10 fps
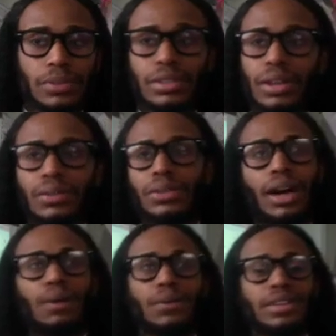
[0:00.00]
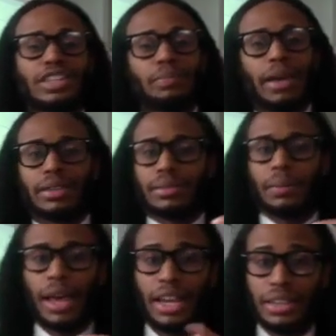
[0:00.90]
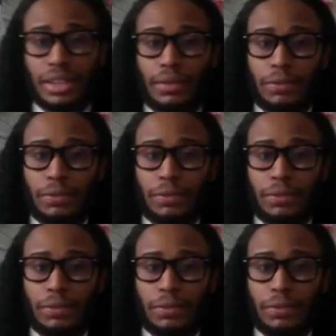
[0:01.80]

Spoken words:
So I wouldn't expect anything